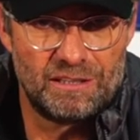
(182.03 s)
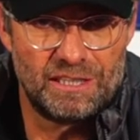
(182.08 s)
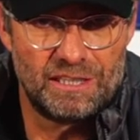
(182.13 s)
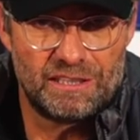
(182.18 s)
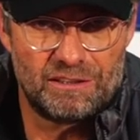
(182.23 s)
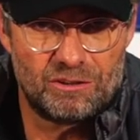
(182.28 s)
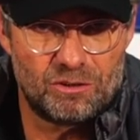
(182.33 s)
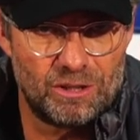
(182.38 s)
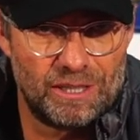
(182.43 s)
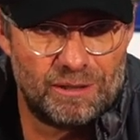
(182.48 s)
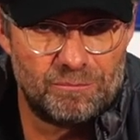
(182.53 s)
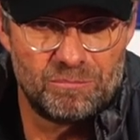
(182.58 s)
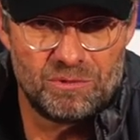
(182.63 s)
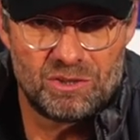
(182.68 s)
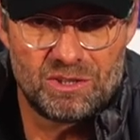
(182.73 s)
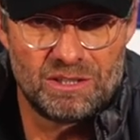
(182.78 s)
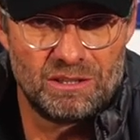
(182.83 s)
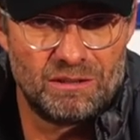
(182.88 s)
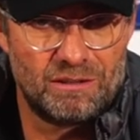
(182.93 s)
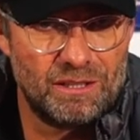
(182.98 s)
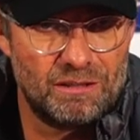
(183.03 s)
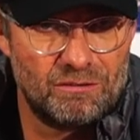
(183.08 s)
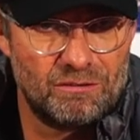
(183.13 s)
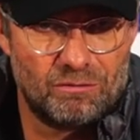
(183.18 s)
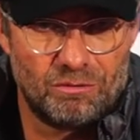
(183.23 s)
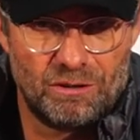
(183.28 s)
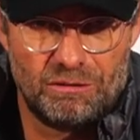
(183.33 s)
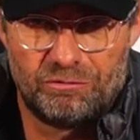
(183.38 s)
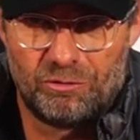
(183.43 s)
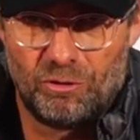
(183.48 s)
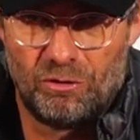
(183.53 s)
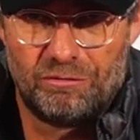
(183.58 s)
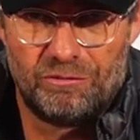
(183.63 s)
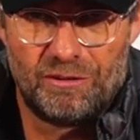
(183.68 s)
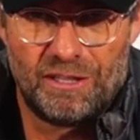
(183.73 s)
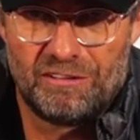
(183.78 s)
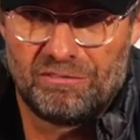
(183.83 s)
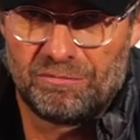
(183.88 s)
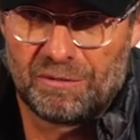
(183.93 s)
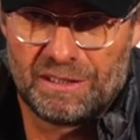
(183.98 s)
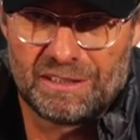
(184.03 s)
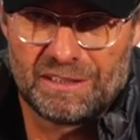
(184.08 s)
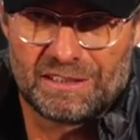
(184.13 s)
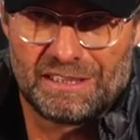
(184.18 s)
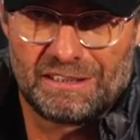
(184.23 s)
They had cramps. I think three, four, five players